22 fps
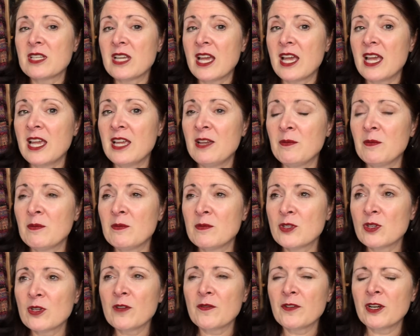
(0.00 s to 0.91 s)
was a
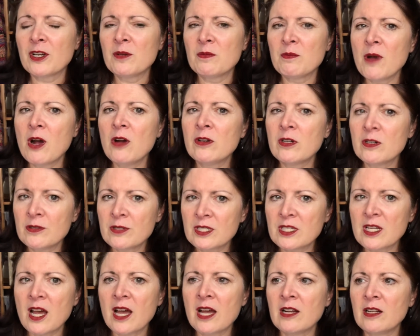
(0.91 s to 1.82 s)
sort of
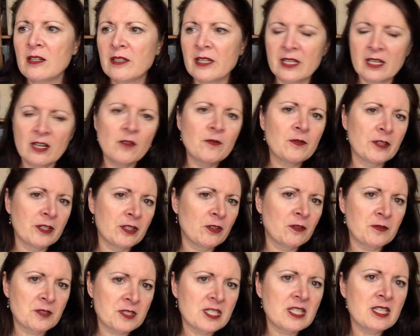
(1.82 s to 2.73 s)
kimono style, and
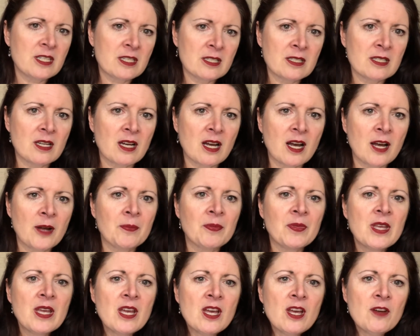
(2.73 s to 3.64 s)
hopefully you've seen it,
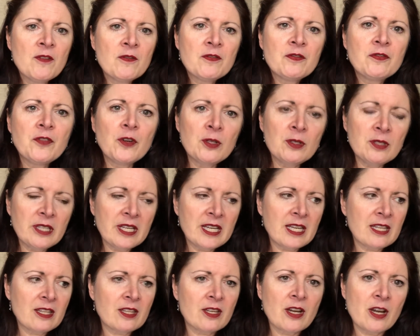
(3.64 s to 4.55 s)
um, full
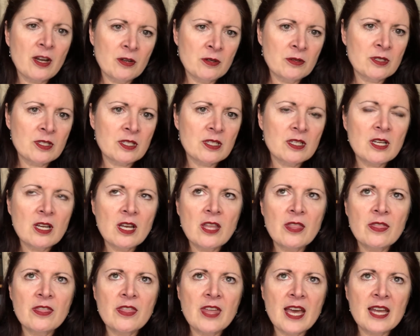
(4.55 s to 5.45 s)
length coat
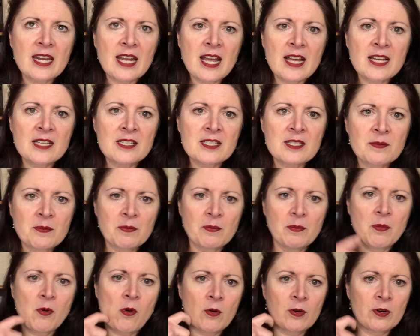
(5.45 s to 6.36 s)
that has a
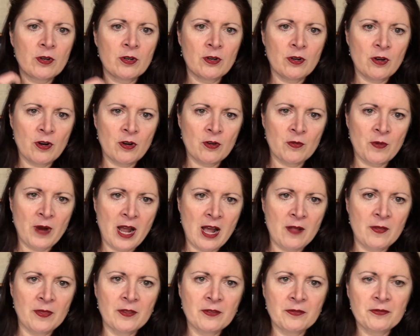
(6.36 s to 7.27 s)
border
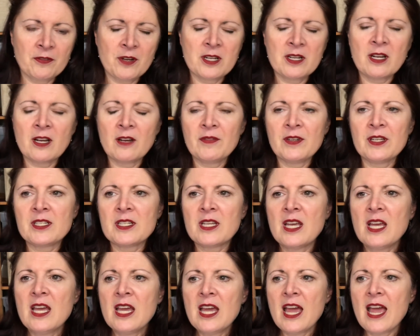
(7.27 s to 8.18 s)
around the front of
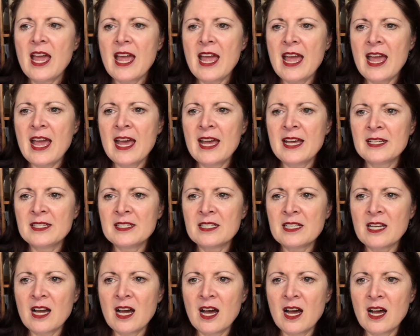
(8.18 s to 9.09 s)
it
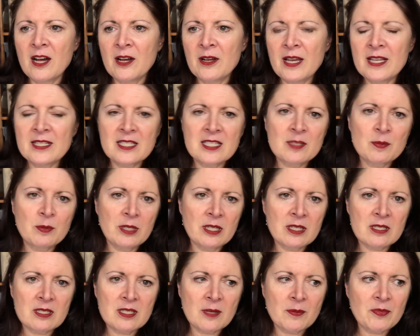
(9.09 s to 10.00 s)
and uh, has
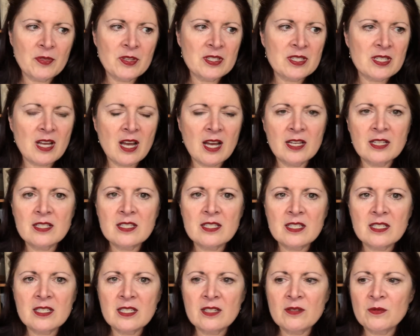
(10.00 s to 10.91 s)
splits up the
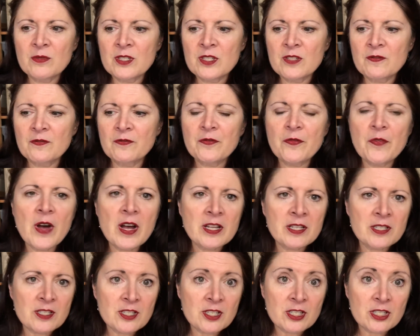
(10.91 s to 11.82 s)
sides. And it was
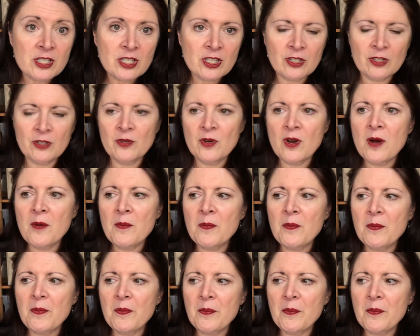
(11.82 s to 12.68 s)
fun to do